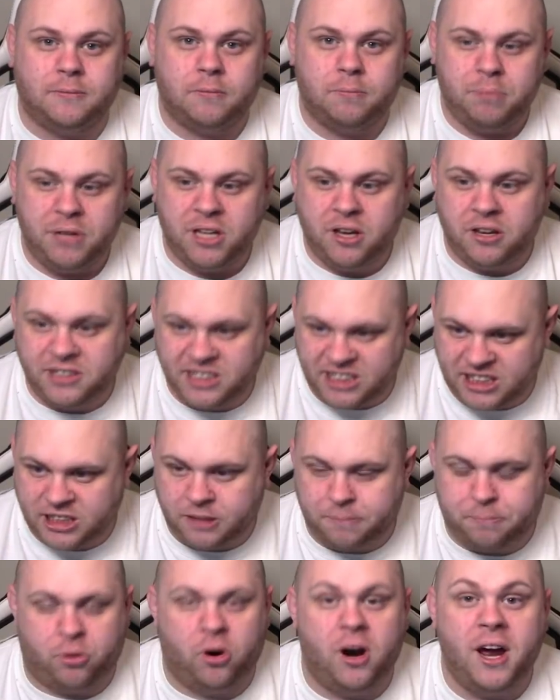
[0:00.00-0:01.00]
Because he
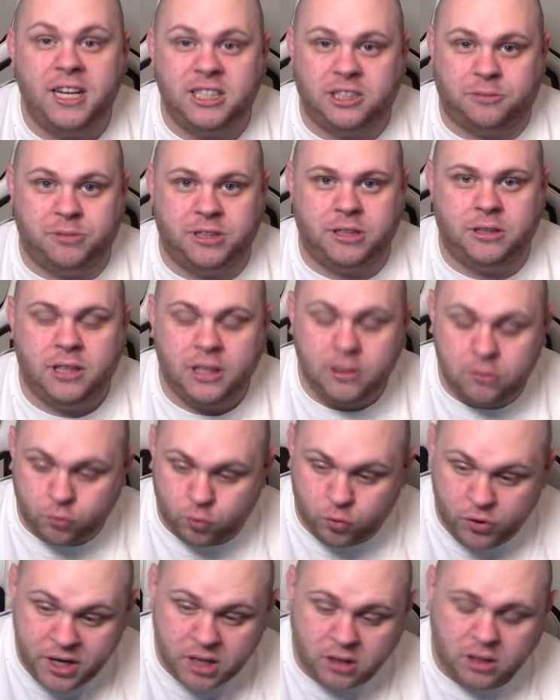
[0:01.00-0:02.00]
surprised me. He
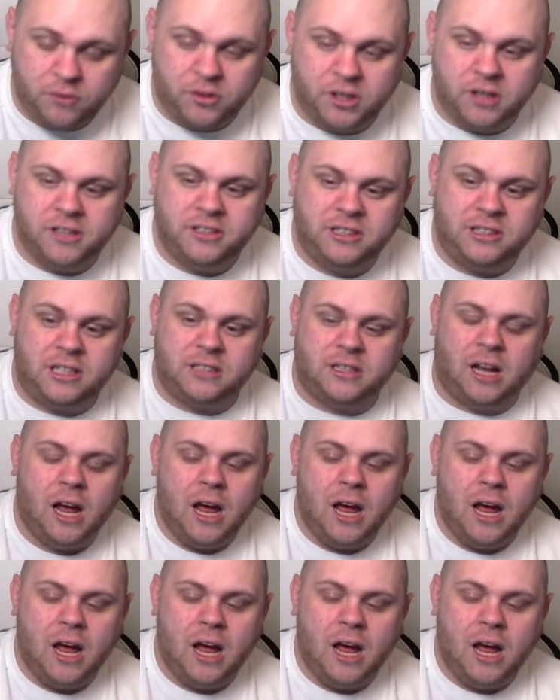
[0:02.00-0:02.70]
really, really did.